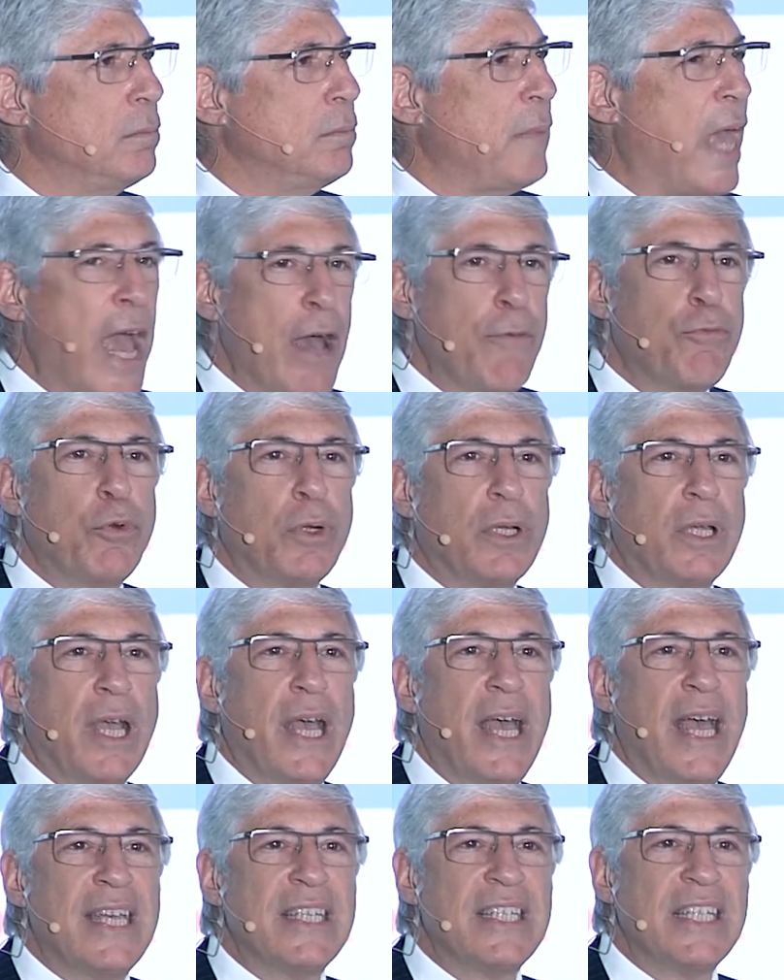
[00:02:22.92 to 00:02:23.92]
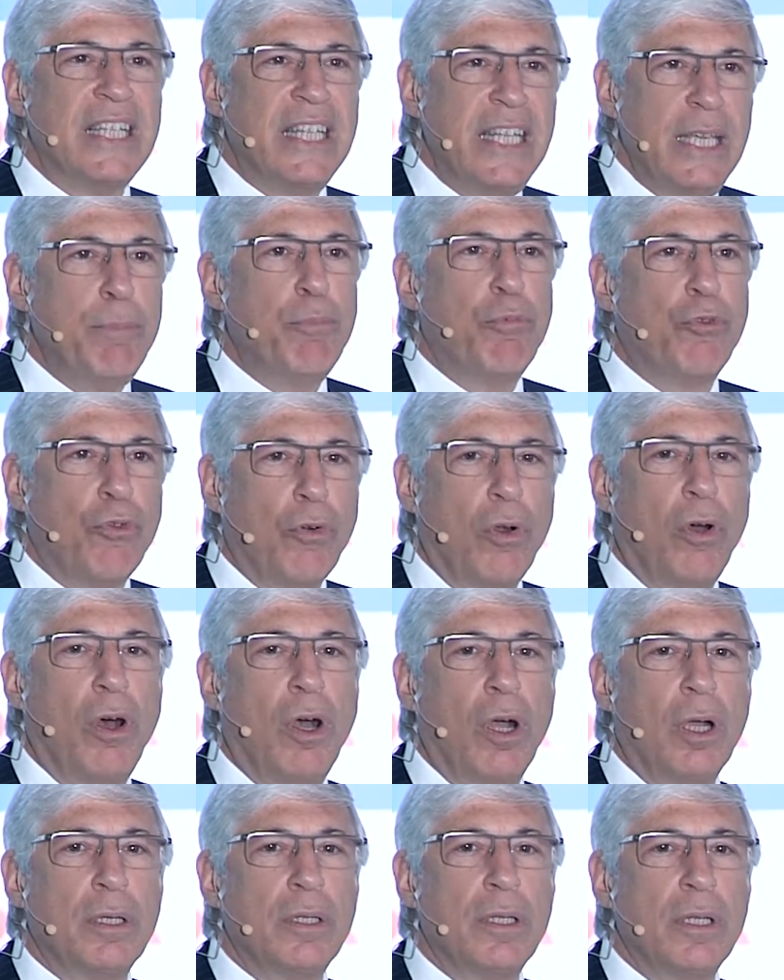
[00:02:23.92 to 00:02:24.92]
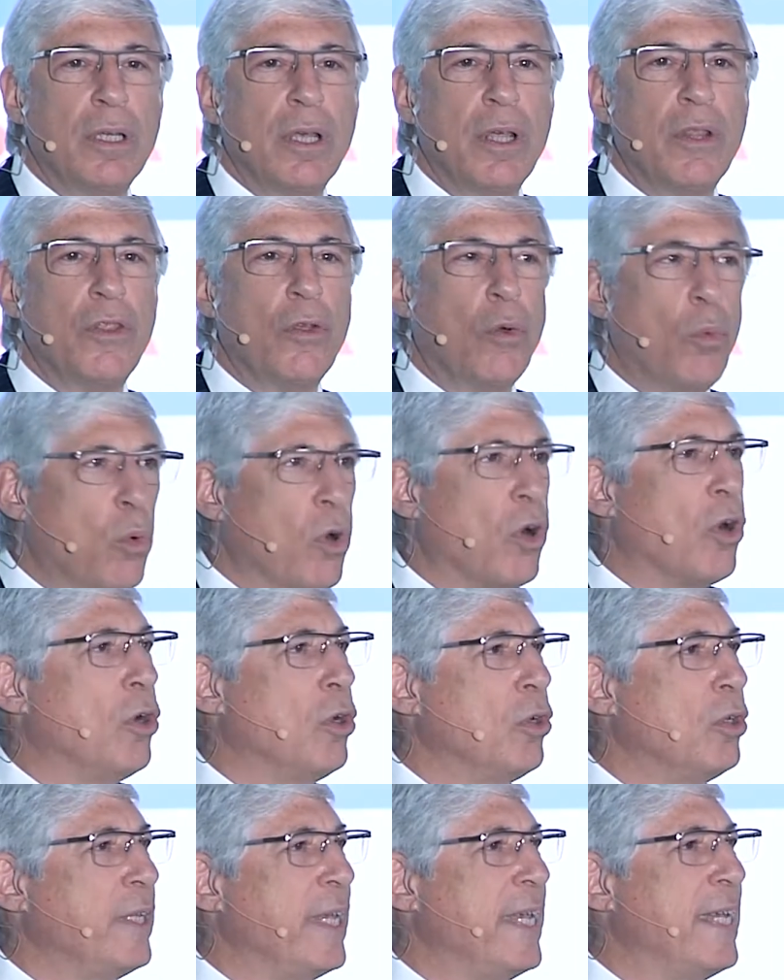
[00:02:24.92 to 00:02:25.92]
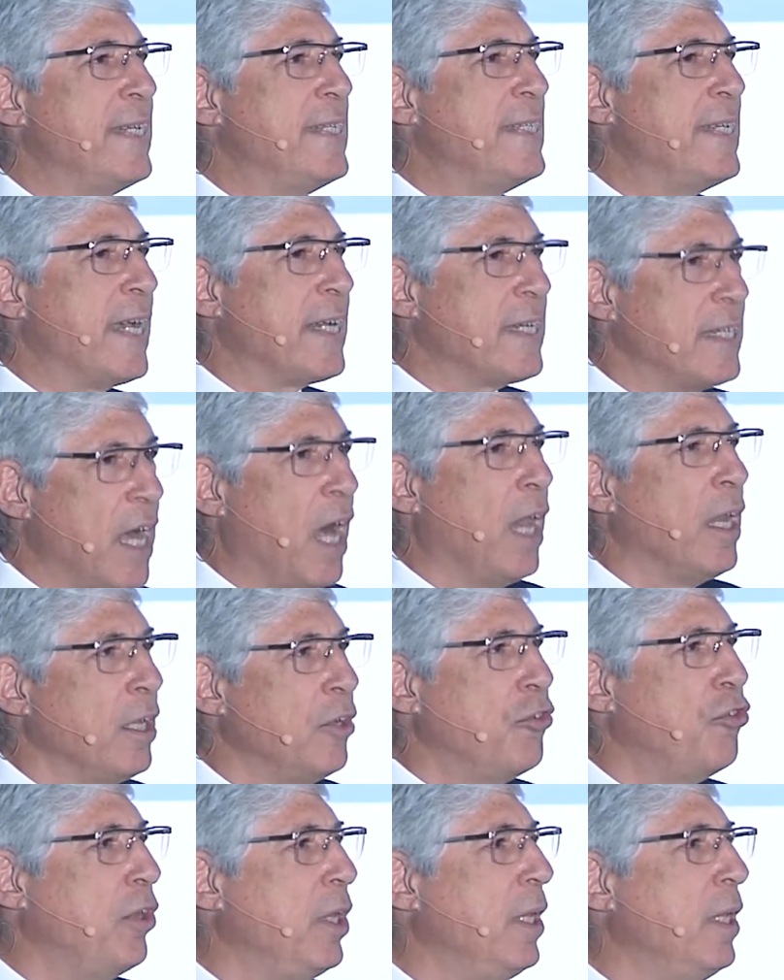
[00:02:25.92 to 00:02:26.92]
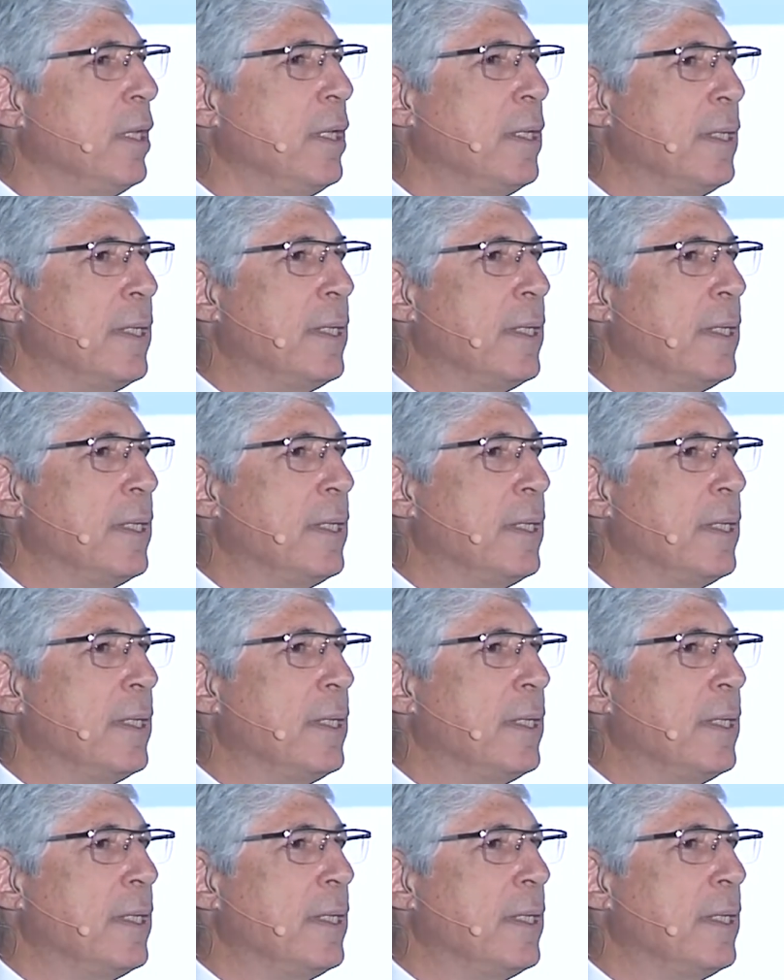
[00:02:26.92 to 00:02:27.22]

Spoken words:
Africa has leapfrogged the world in technology.